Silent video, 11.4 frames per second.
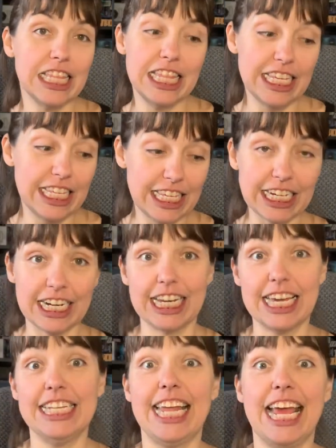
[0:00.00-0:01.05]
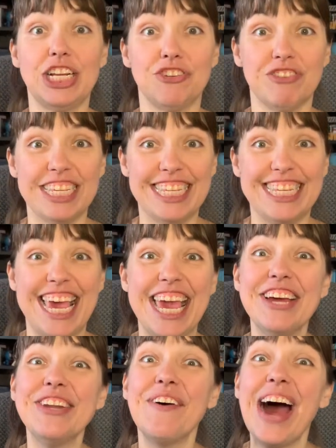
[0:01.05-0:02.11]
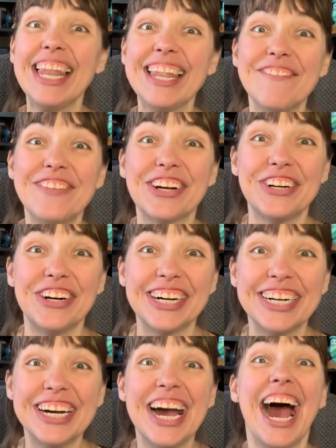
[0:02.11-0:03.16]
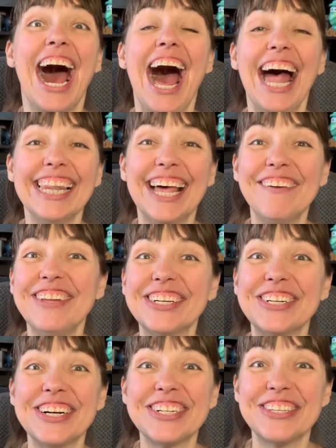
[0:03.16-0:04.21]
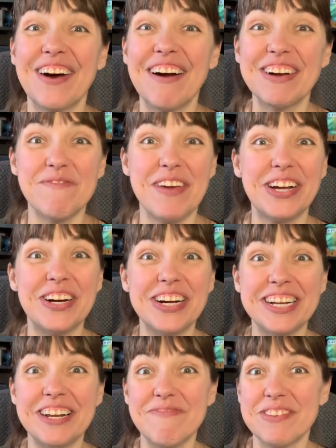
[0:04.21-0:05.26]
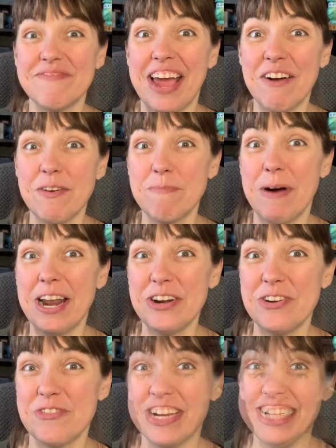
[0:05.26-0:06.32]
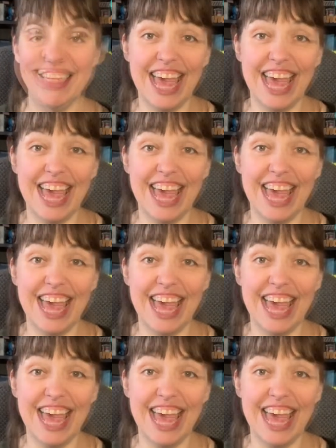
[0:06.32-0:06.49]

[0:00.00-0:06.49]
This is gonna get dangerous. you know I love to cook. I love to cook, so I'm gonna be cooking up some Harry Potter treats.